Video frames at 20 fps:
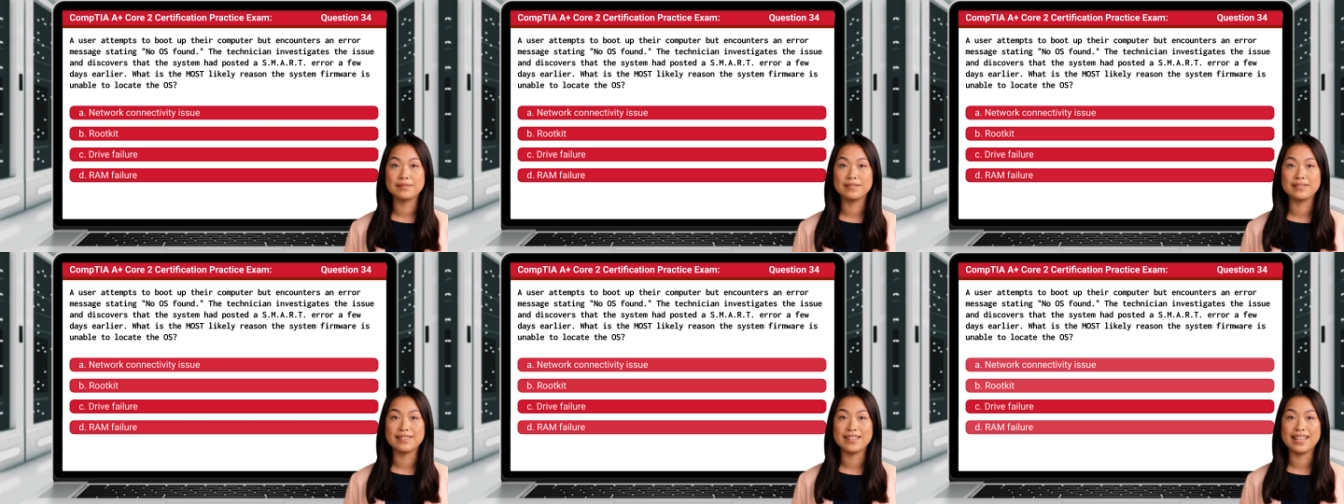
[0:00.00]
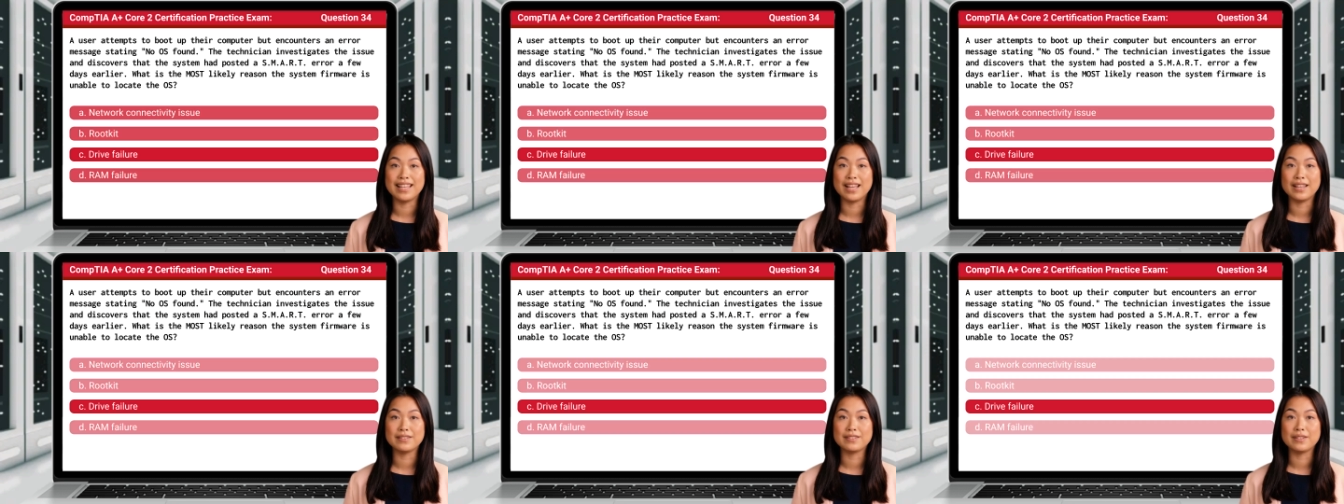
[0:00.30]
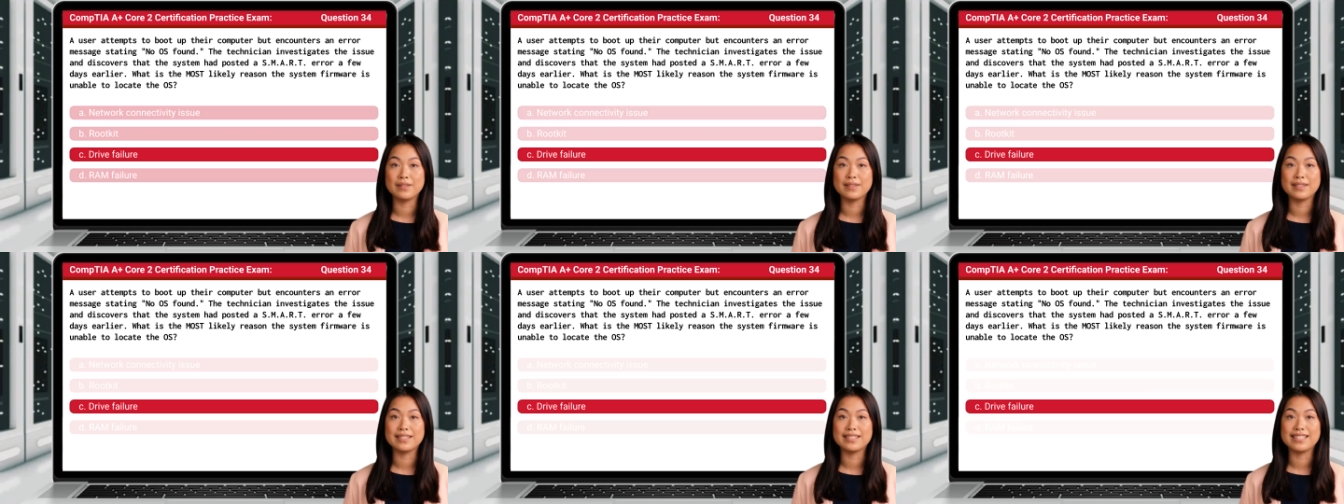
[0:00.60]
The
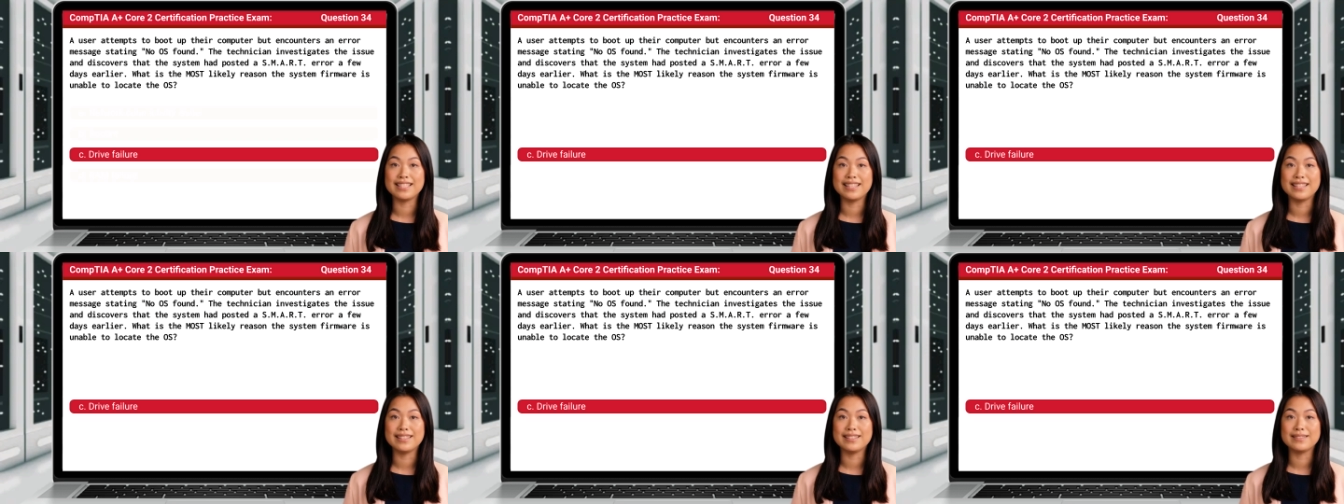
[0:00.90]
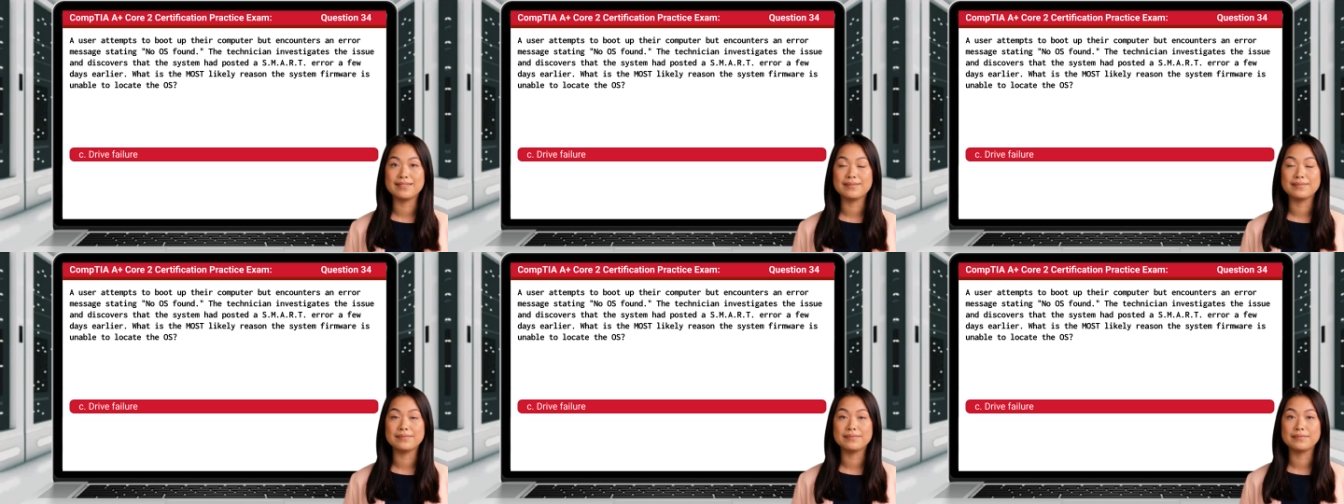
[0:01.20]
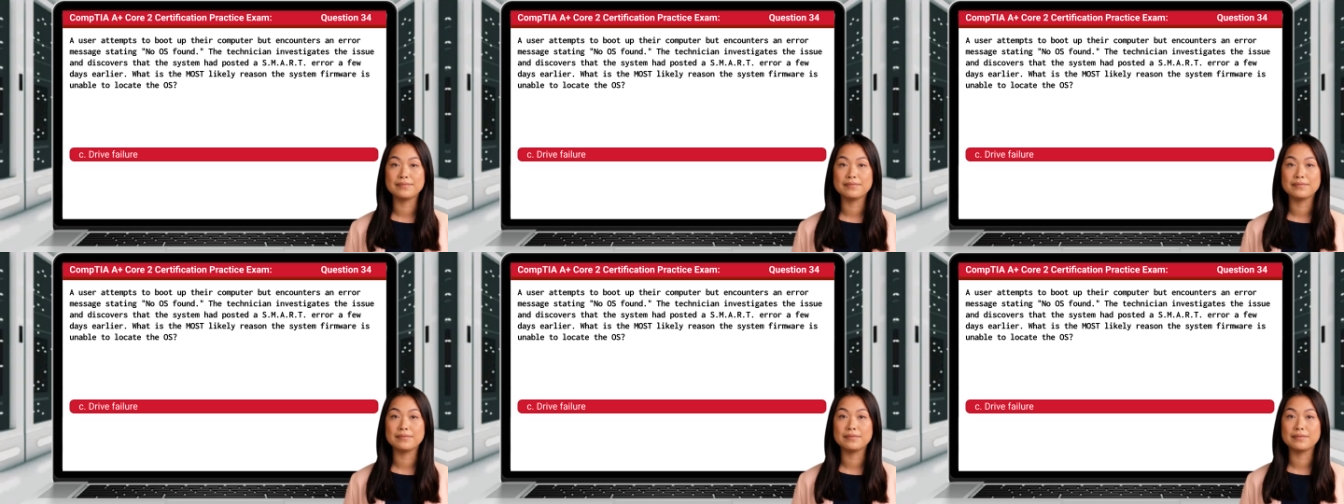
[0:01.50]
answer is C.
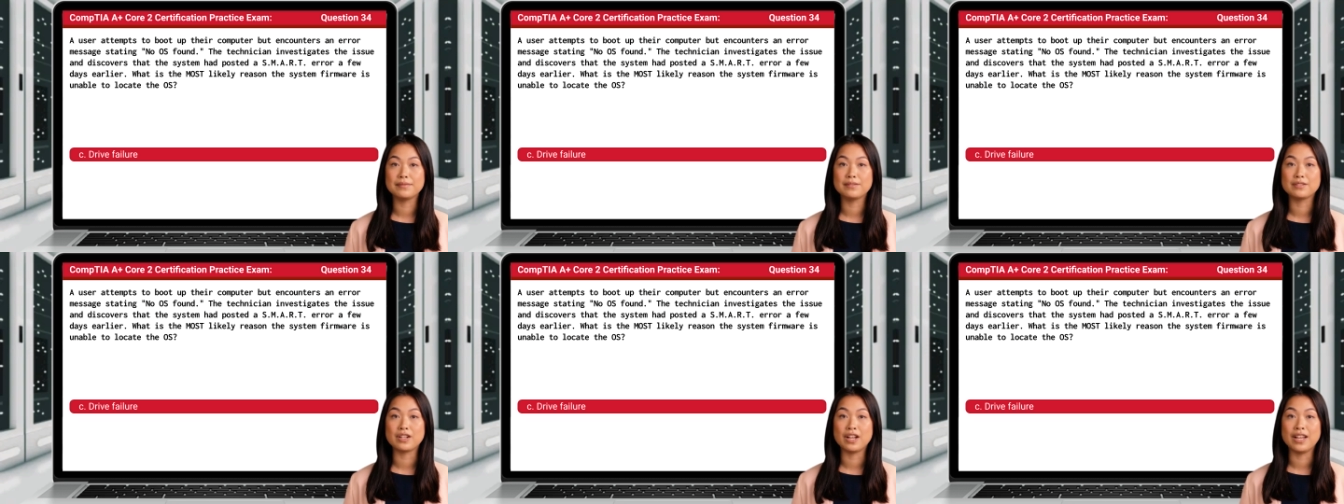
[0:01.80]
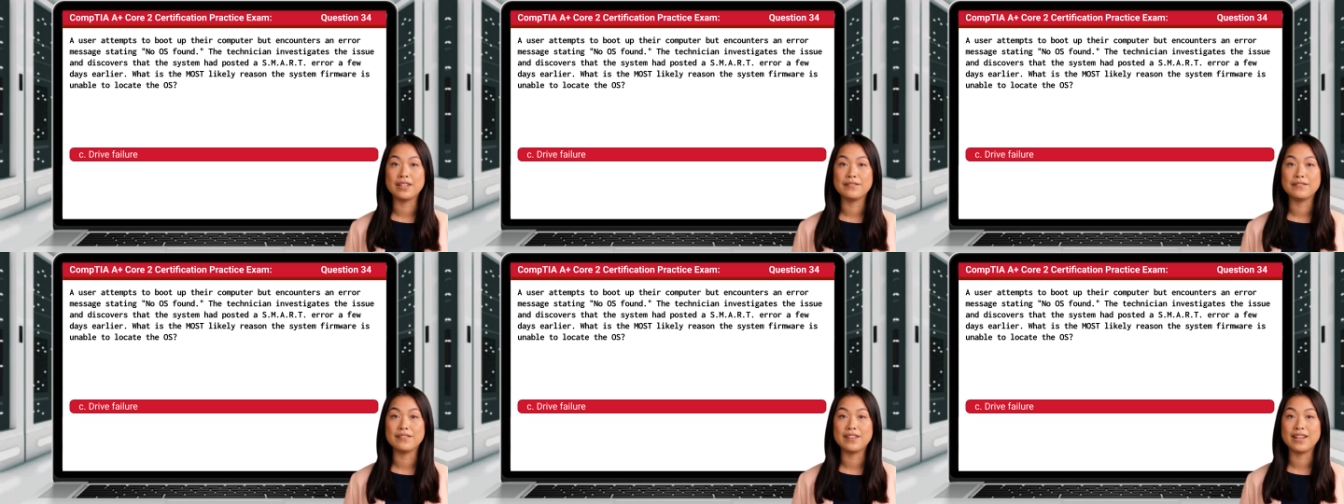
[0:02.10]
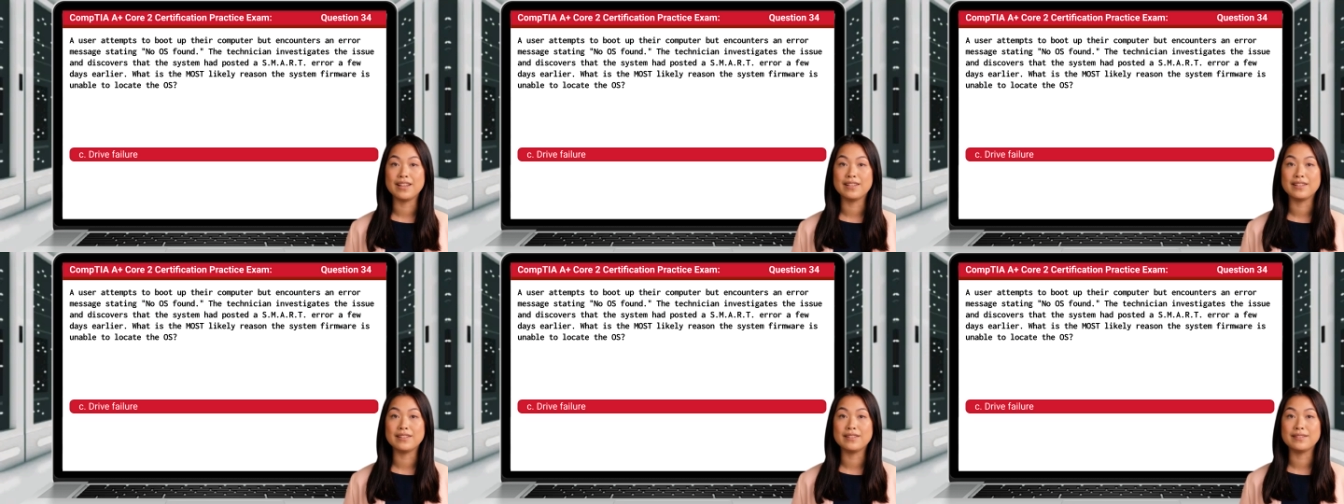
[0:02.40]
Drive
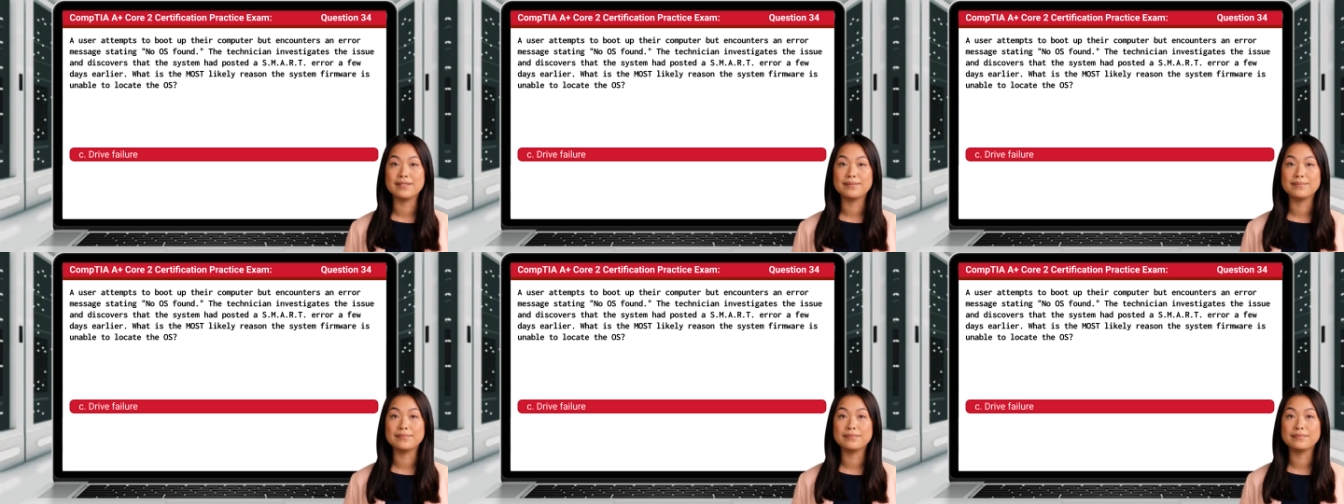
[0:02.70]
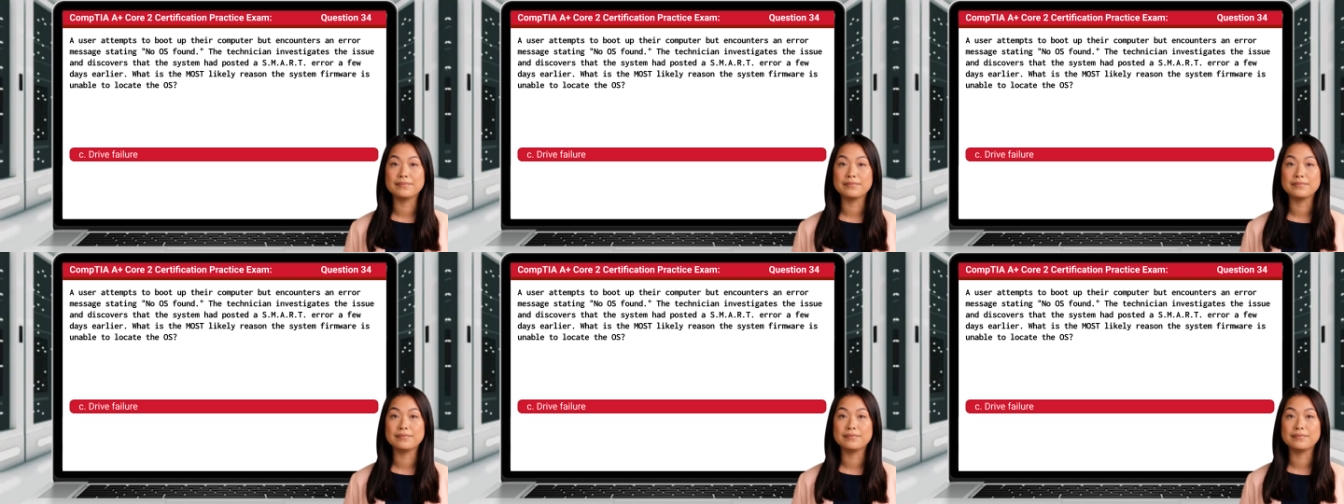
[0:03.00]
failure.